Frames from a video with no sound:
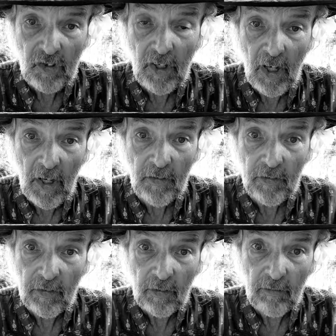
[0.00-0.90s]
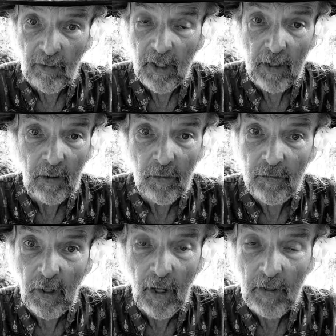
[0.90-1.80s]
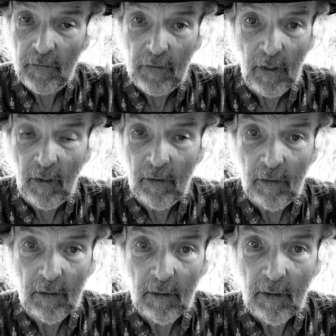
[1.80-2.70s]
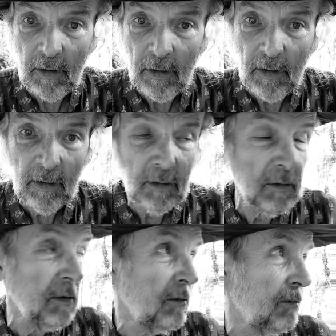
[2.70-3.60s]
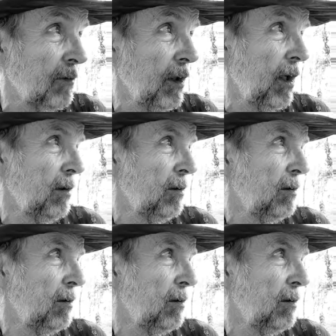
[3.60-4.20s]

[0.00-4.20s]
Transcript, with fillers: kiss. Well, that goes on until, well,